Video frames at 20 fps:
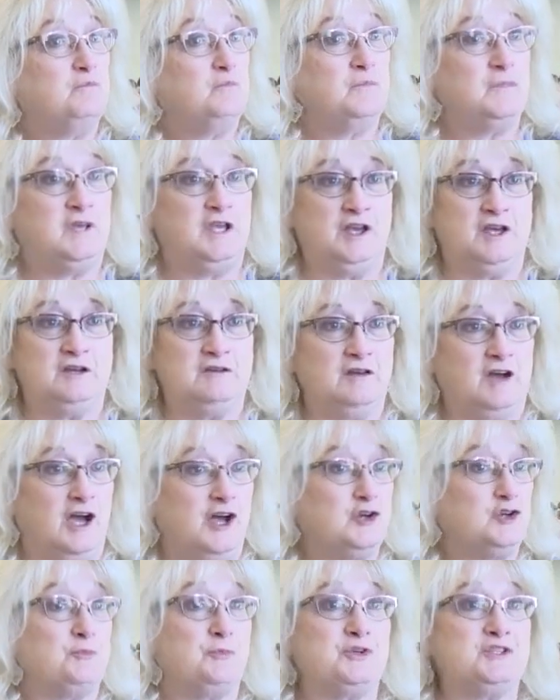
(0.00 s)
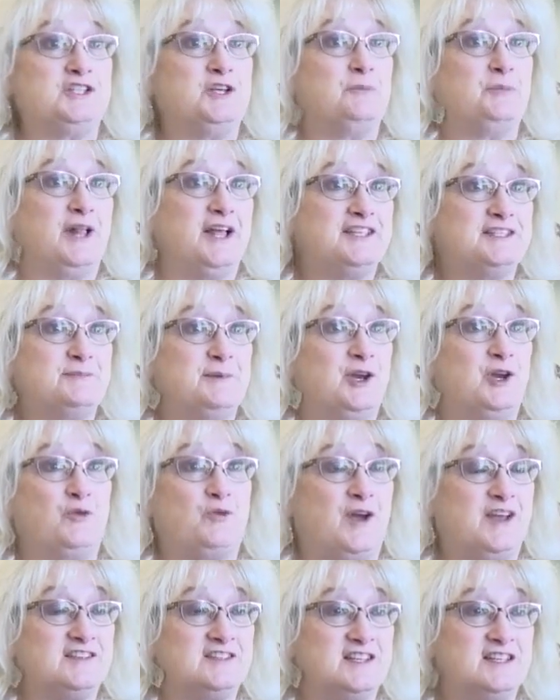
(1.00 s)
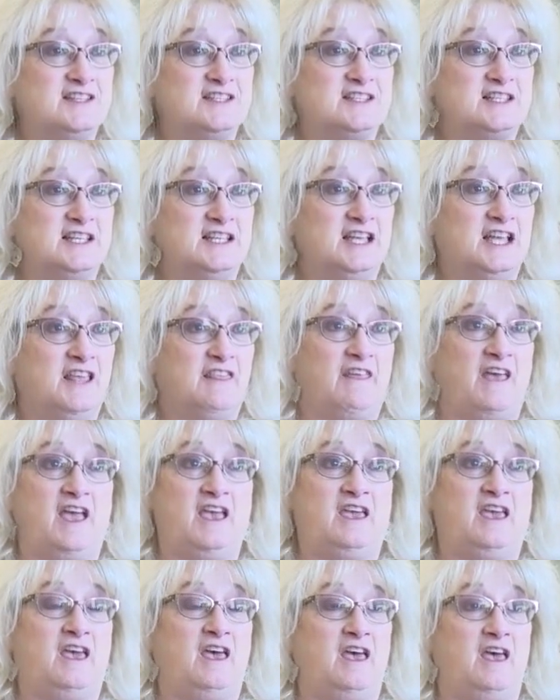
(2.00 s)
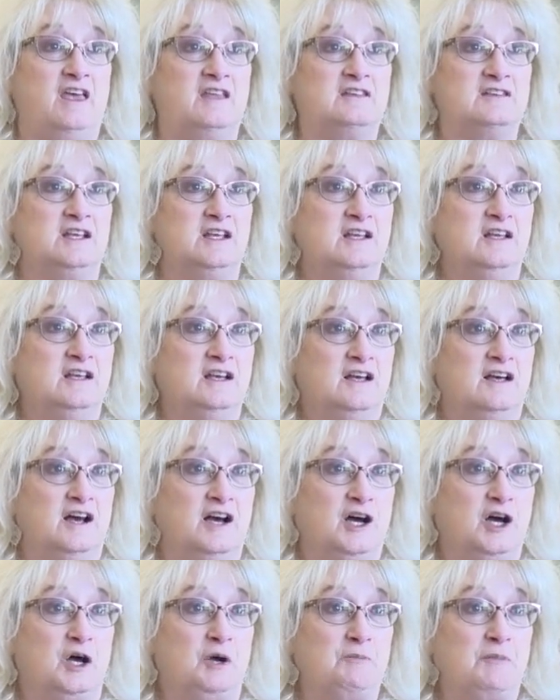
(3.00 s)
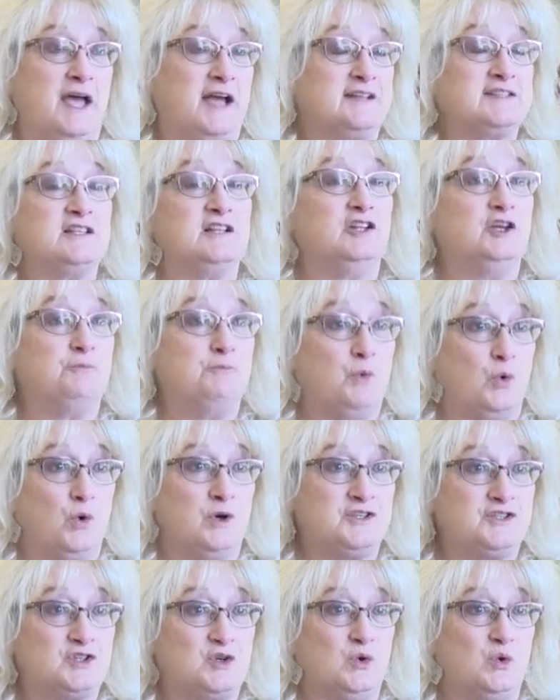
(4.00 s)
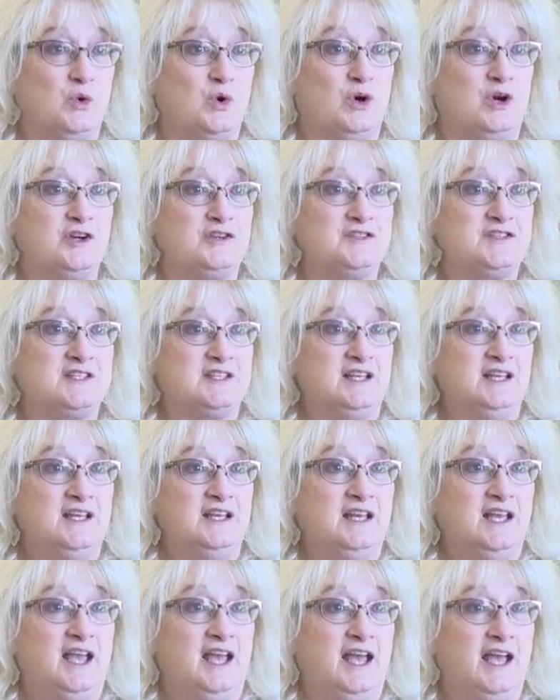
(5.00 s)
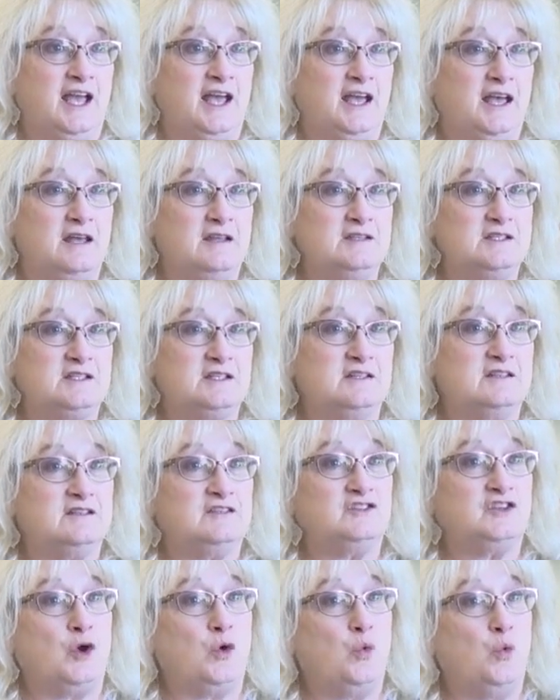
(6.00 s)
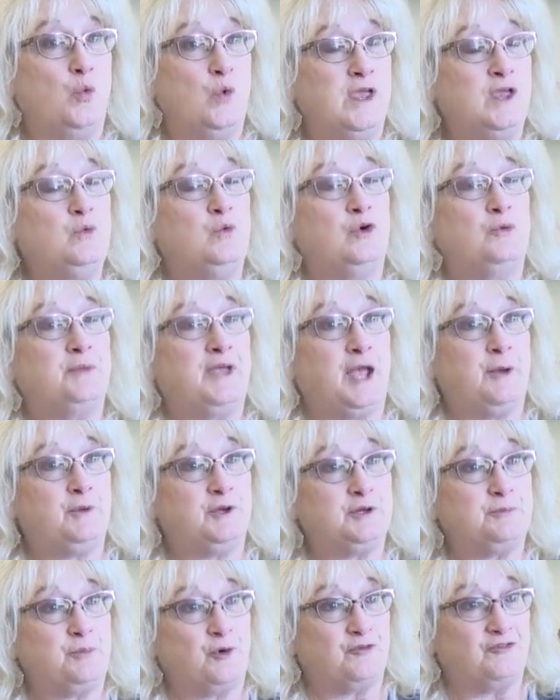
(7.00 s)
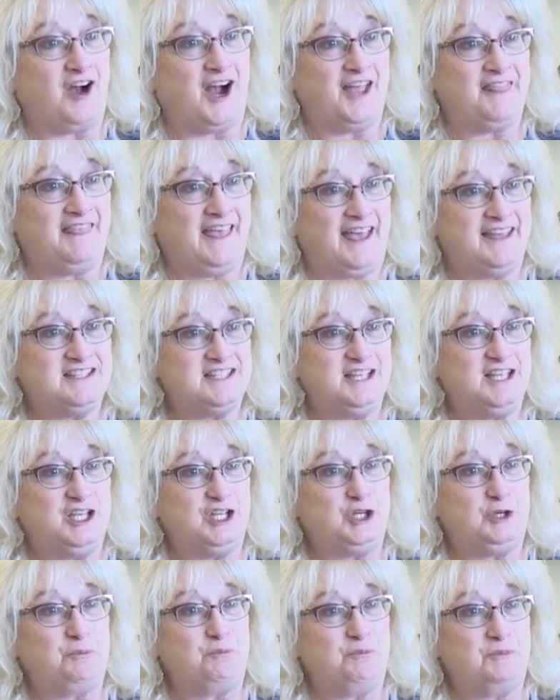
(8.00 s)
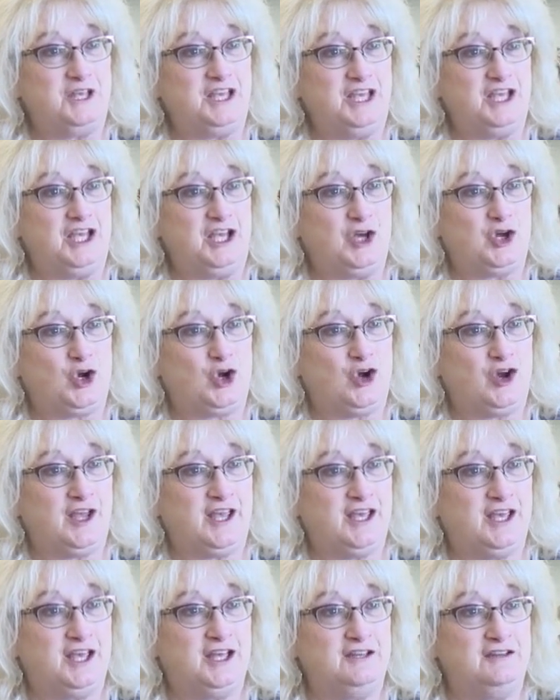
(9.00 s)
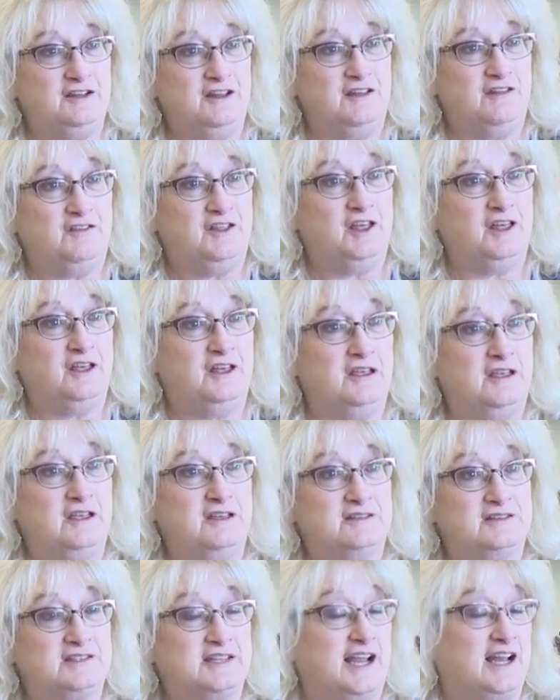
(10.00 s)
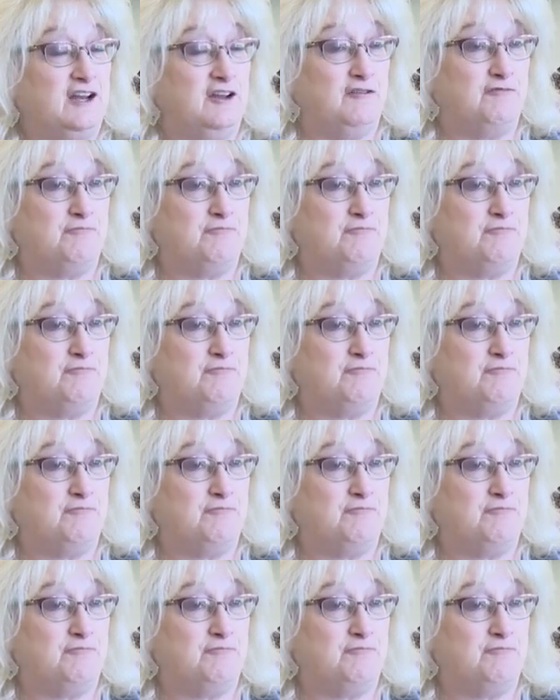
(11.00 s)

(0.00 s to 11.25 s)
get 100% placement in residency. They get excellent board scores. And so we will be able to provide that to him here in the state of